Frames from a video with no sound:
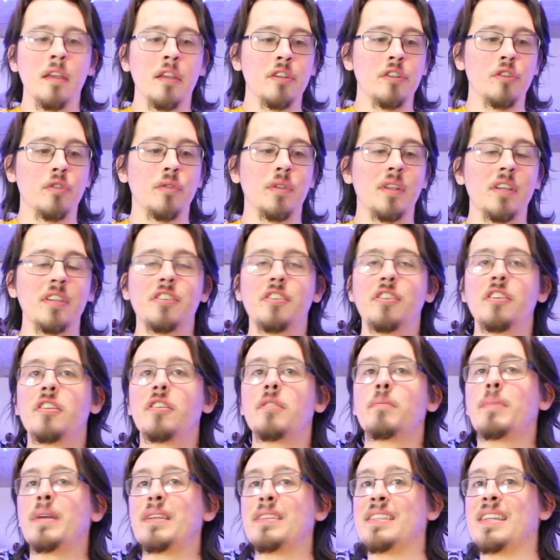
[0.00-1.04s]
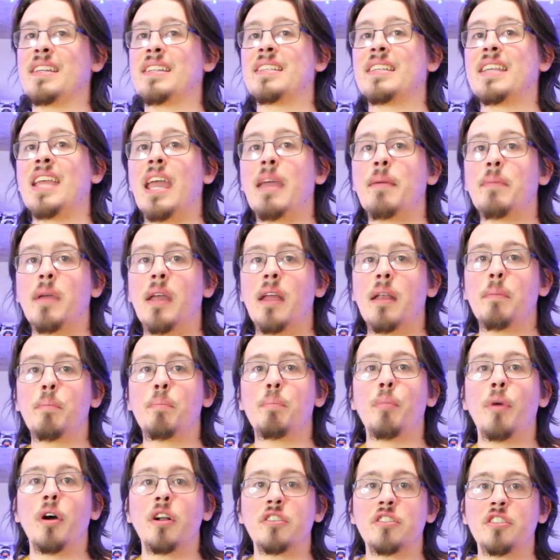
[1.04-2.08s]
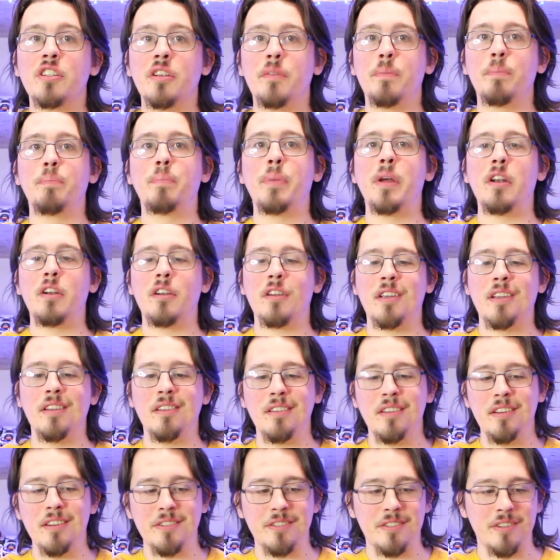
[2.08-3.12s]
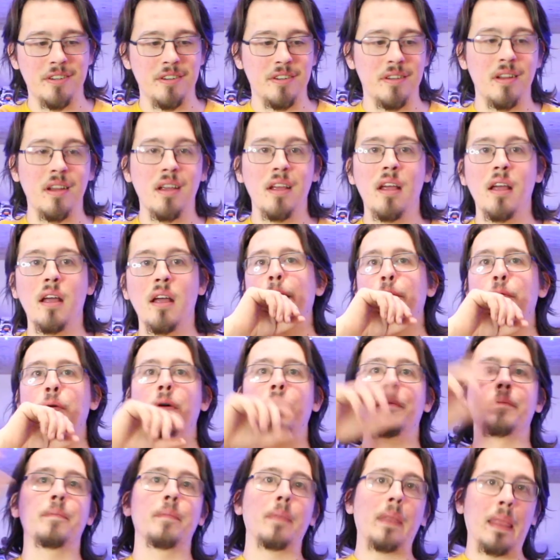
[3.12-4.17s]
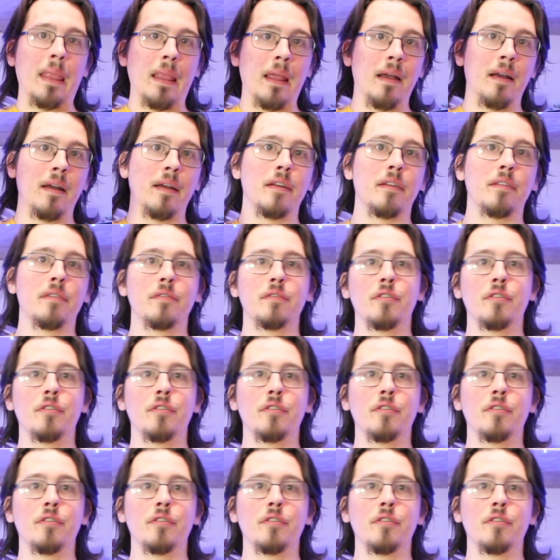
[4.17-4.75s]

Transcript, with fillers: So this year my sets came in much better condition. Well, uh,